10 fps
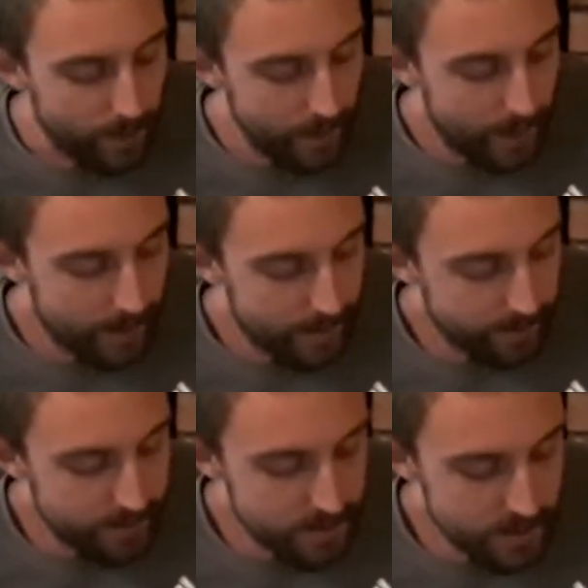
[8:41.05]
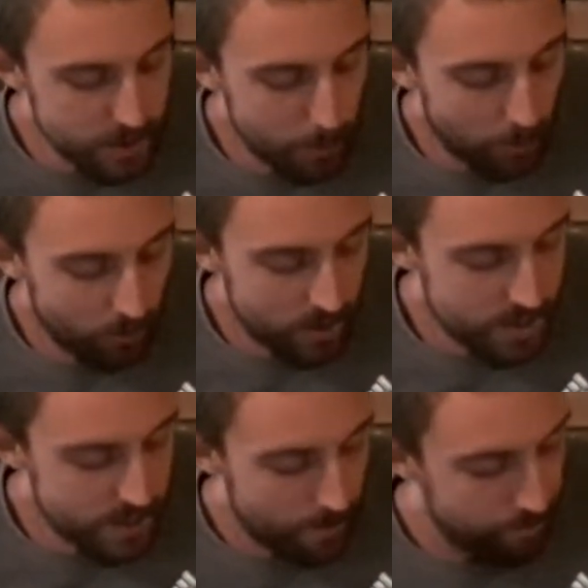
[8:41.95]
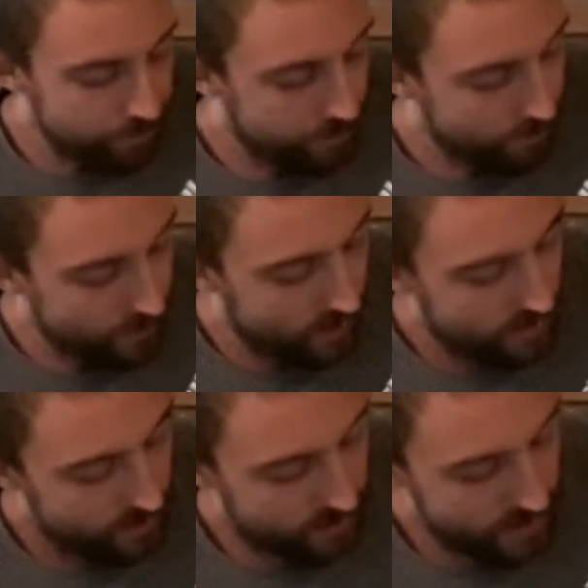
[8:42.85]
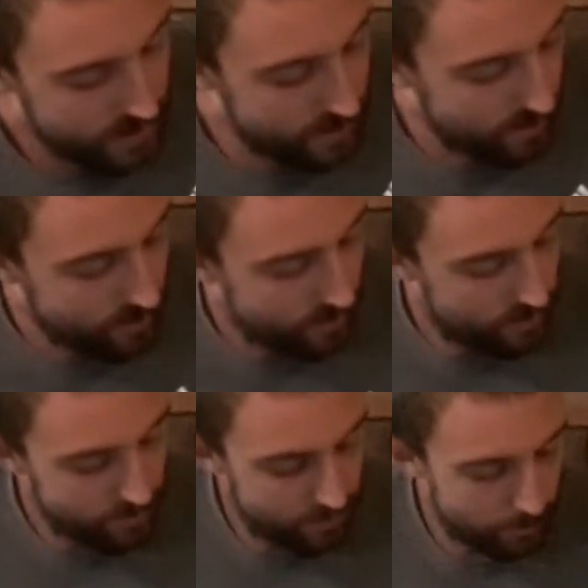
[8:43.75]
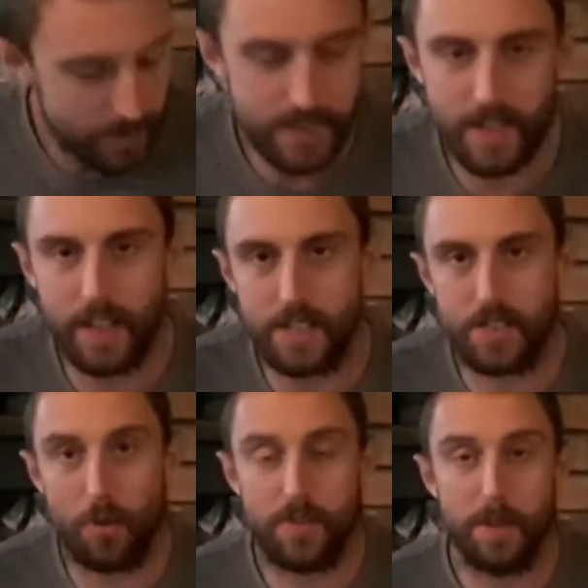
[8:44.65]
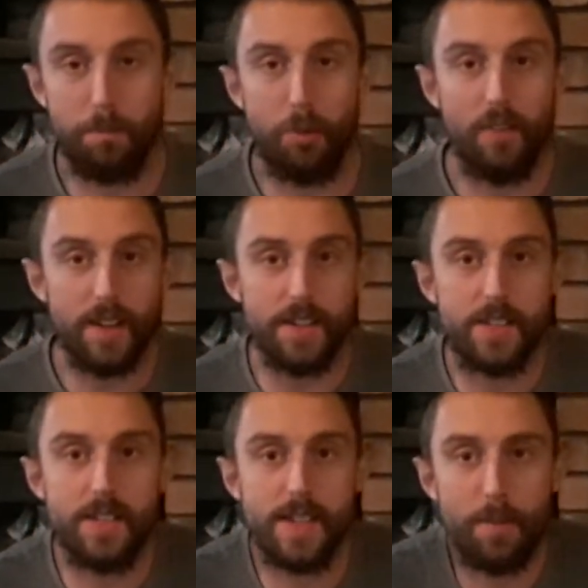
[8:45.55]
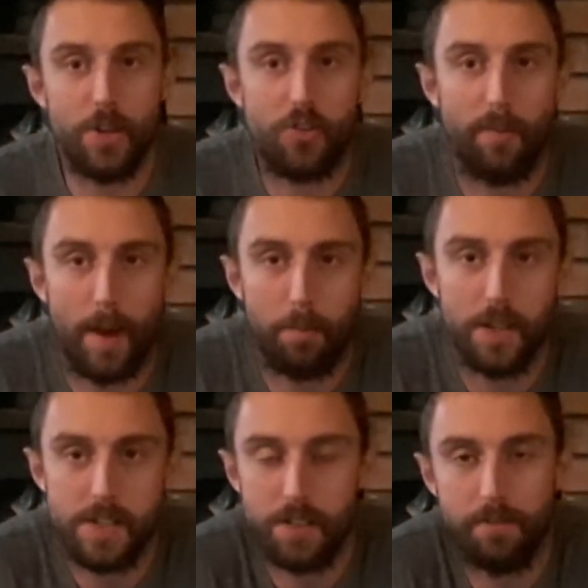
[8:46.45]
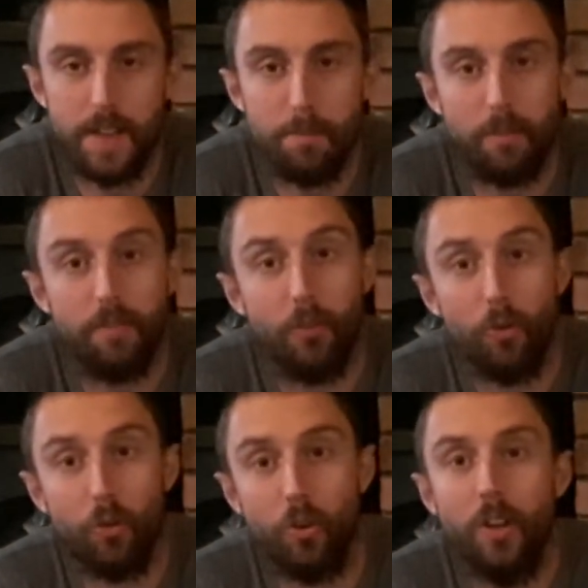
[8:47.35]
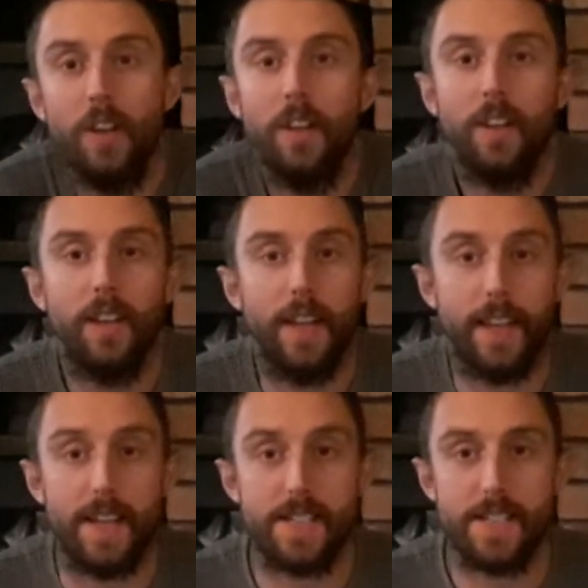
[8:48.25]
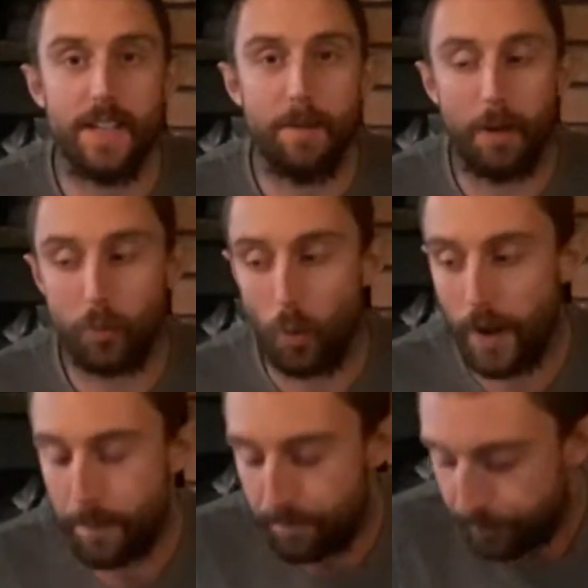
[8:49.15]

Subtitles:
And to be honest, the best thing is to obviously prevent damage from happening to your feet before it gets in a bad way.